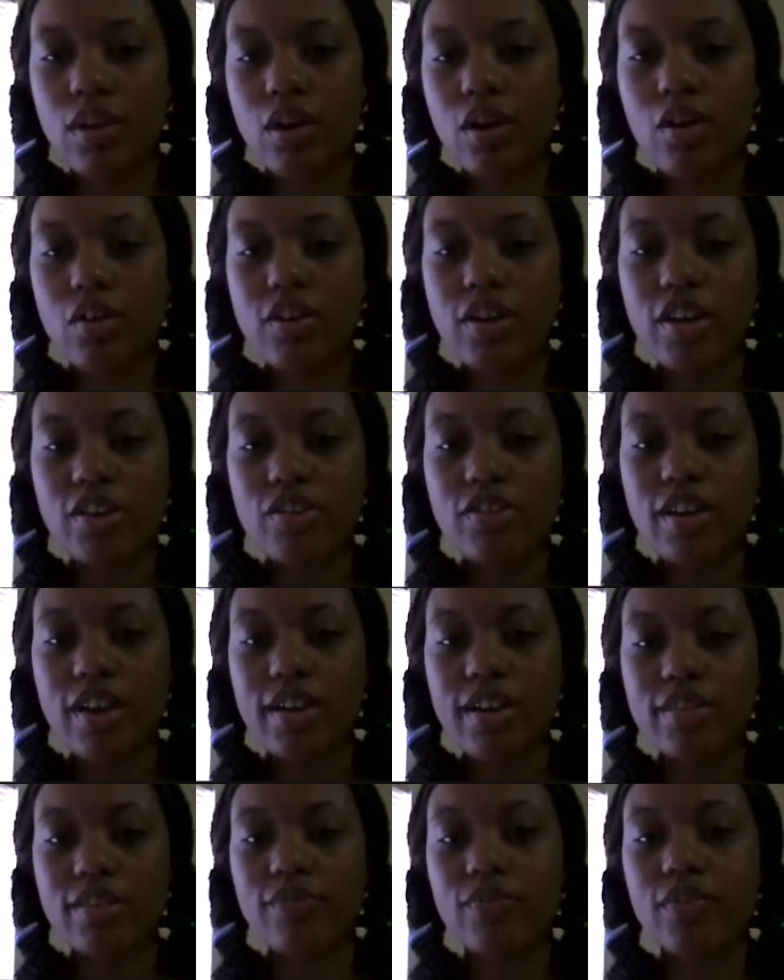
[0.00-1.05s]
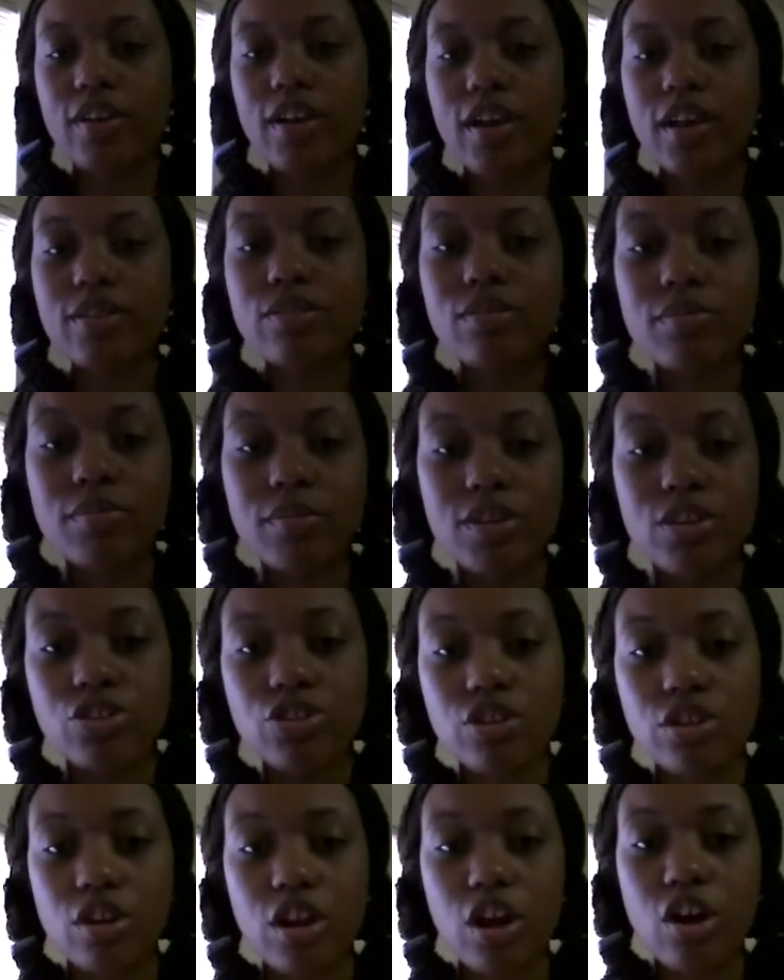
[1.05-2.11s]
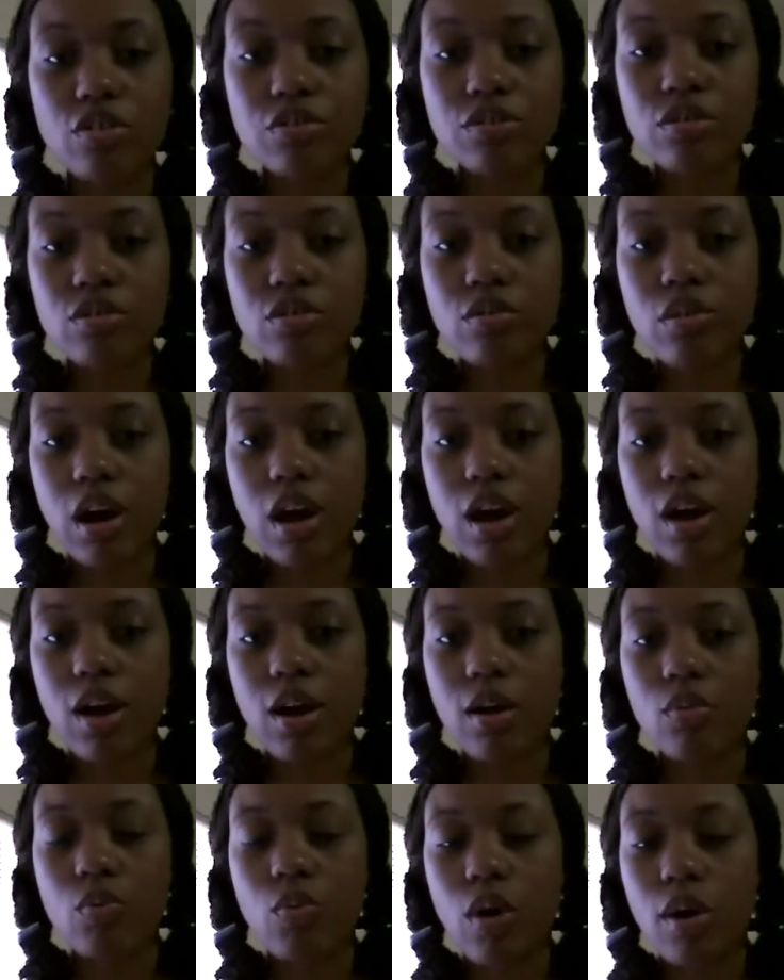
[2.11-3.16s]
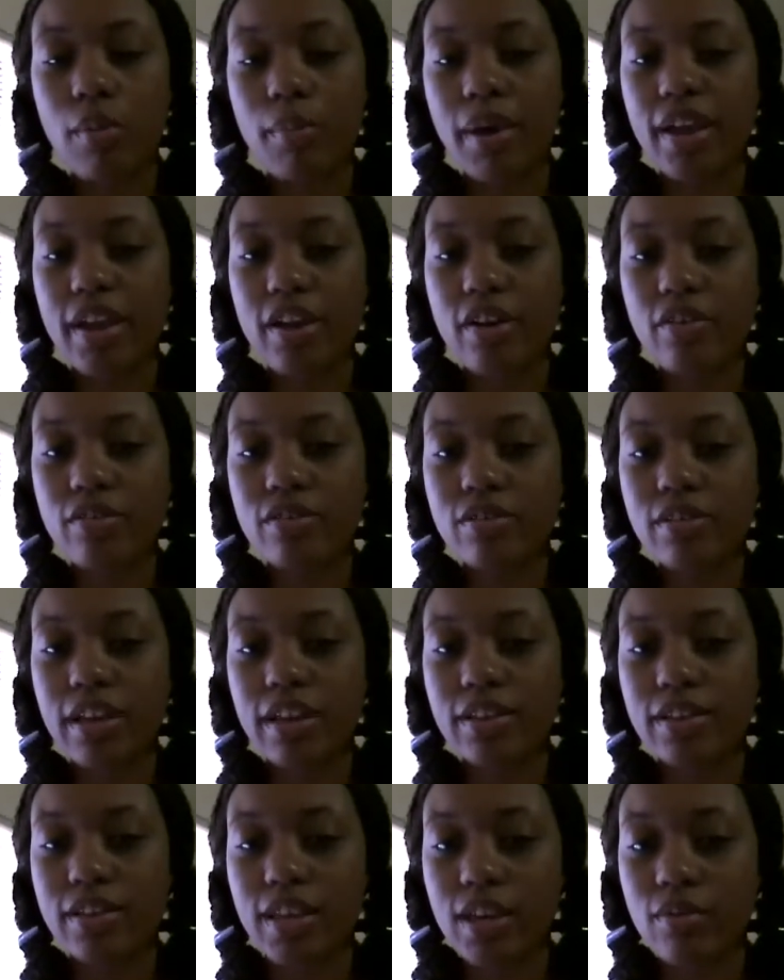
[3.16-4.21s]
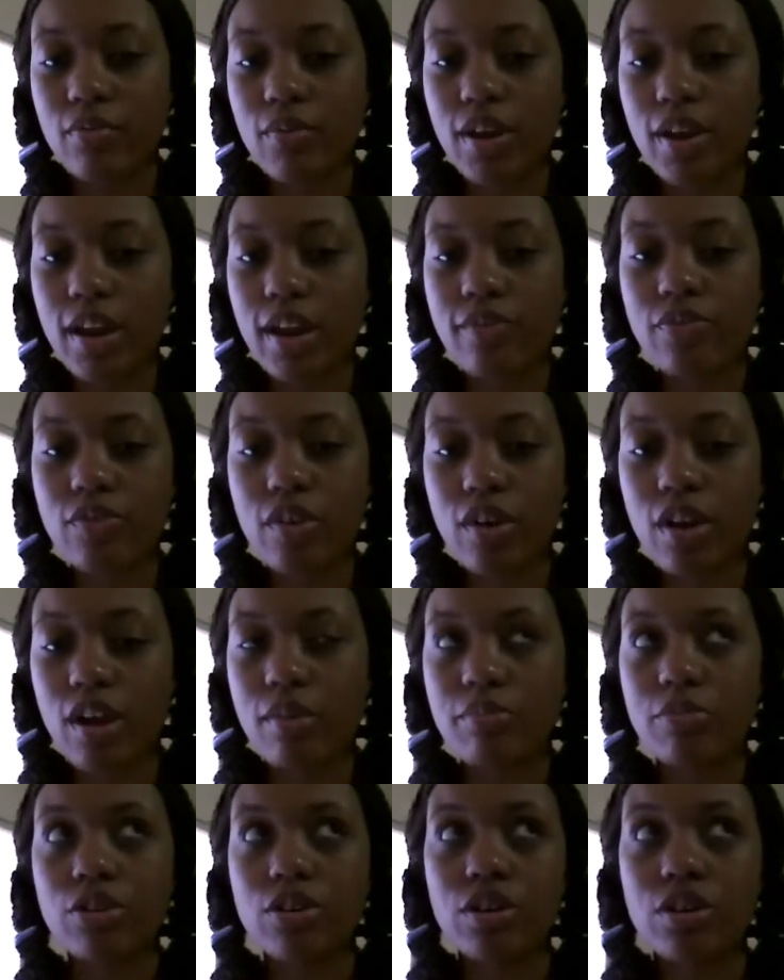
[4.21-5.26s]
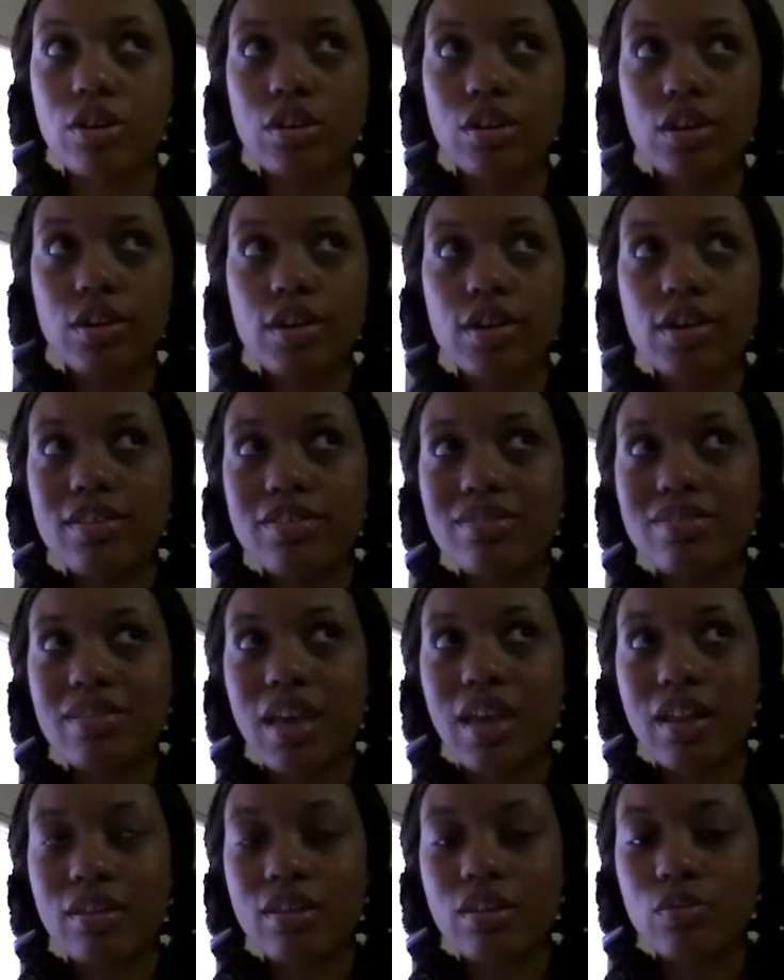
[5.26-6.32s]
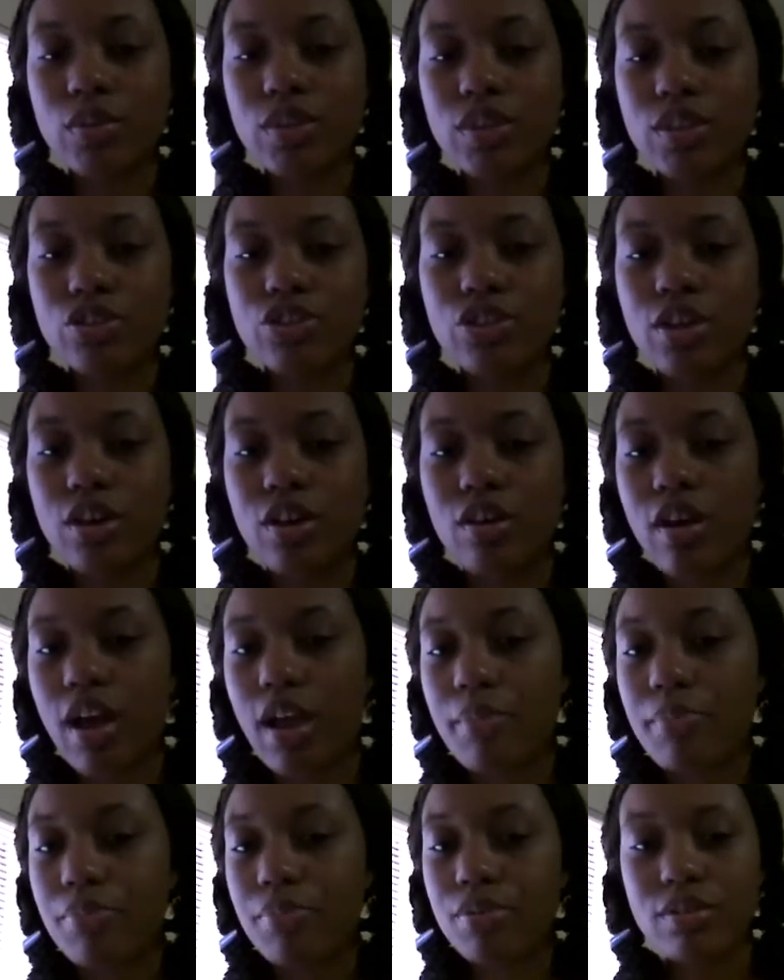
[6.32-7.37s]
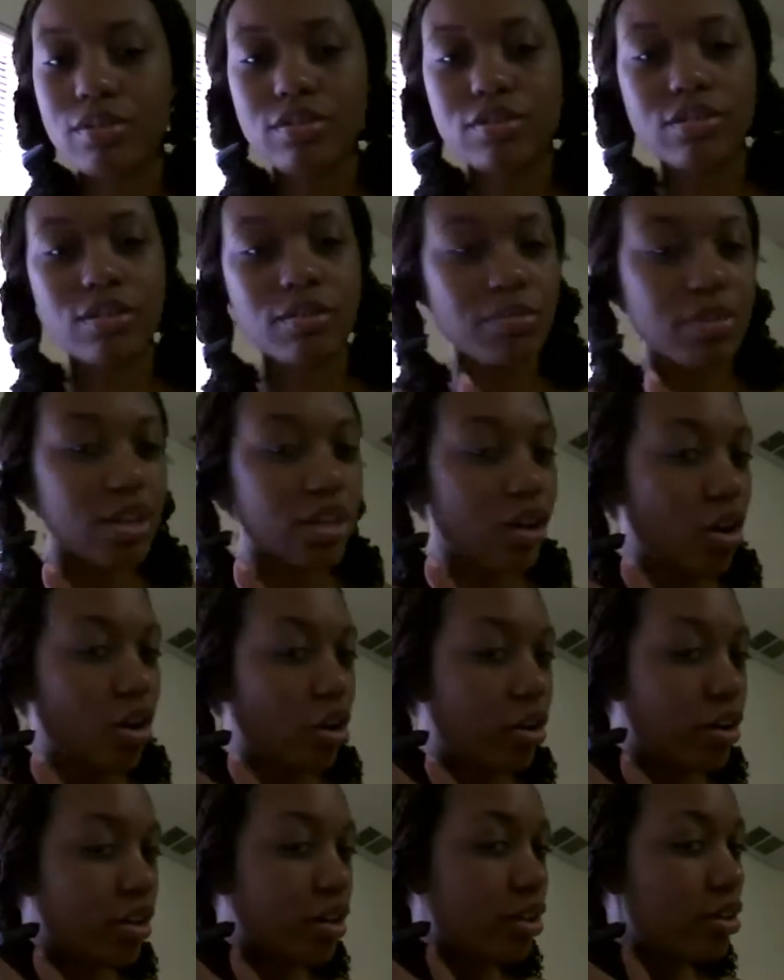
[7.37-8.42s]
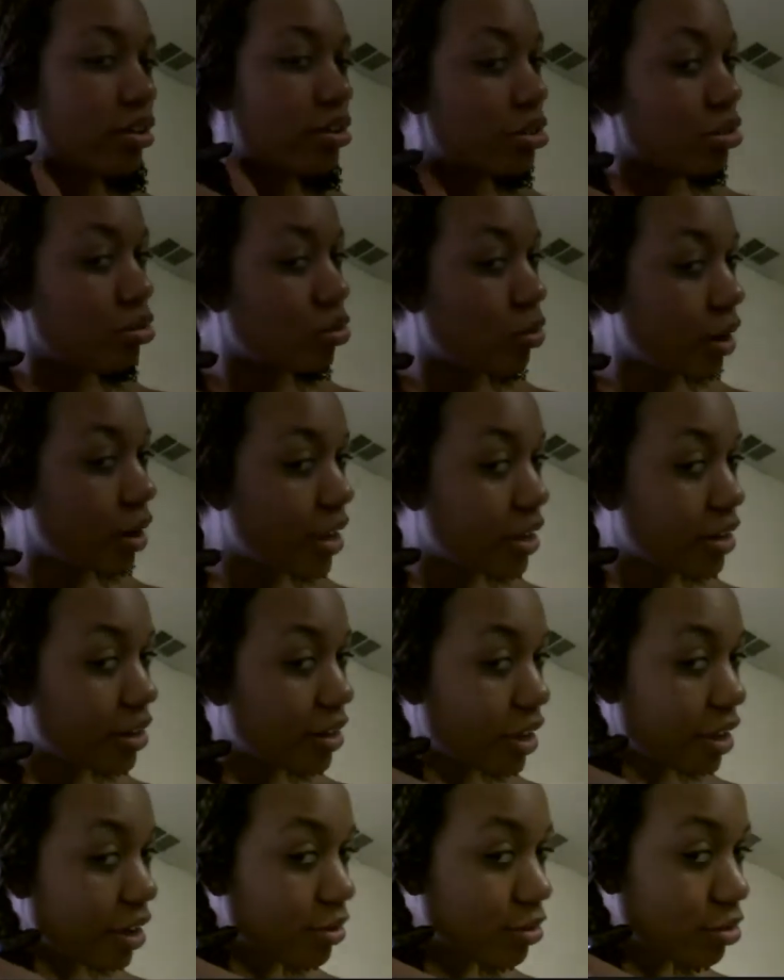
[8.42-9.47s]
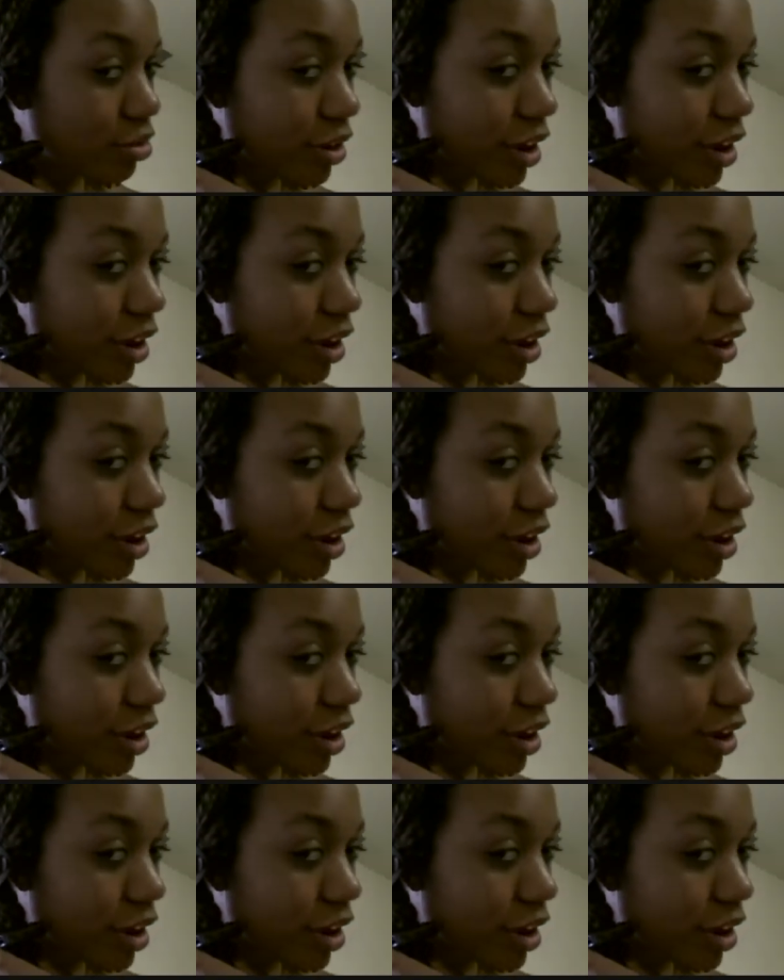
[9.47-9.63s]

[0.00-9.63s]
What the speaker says: Oh yeah, you guys, I forgot to mention also, while my hair is like damp right after I'm done styling it with the gel, I put something on it to weigh it down so